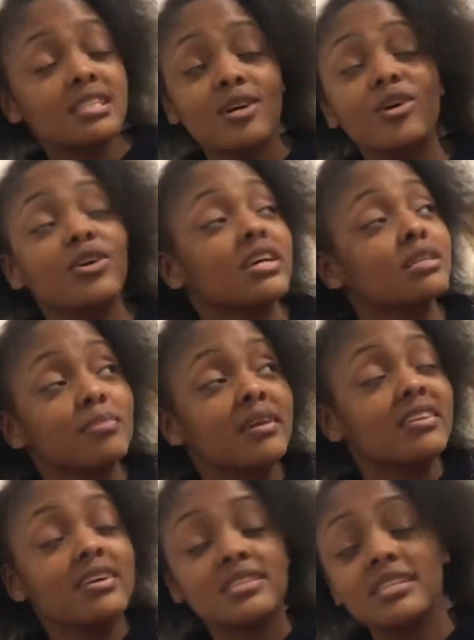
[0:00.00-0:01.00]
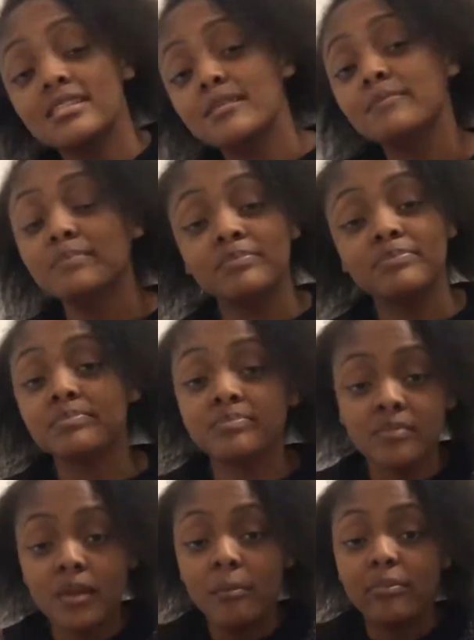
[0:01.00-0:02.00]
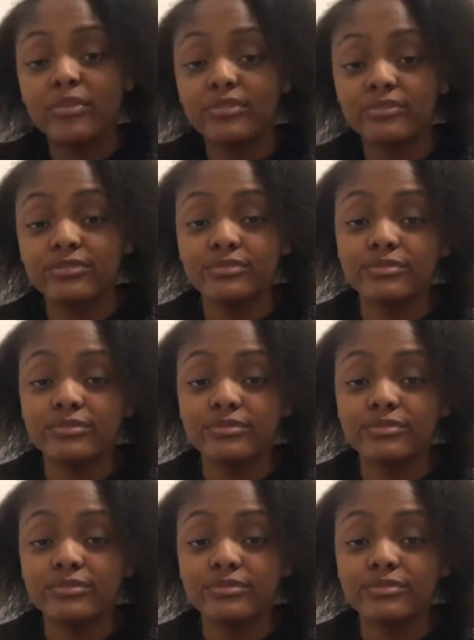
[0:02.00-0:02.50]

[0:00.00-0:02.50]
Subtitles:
All your expectations. Poof.